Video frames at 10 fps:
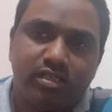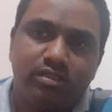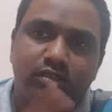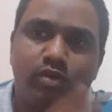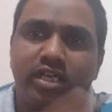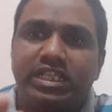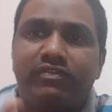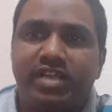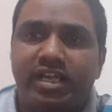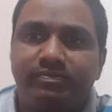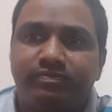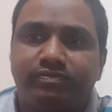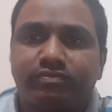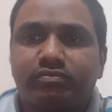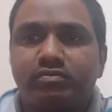Now what they have done?
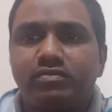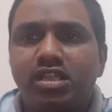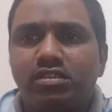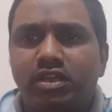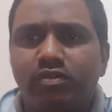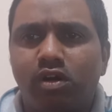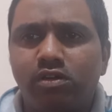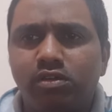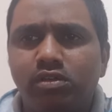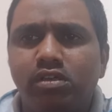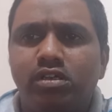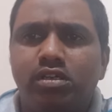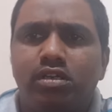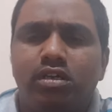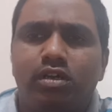They have gone to
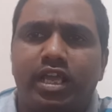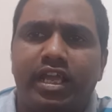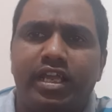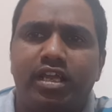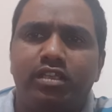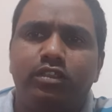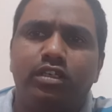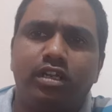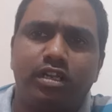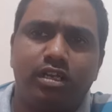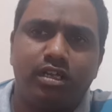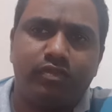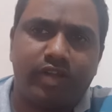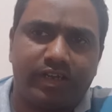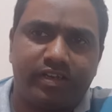the
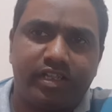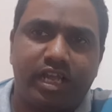factory.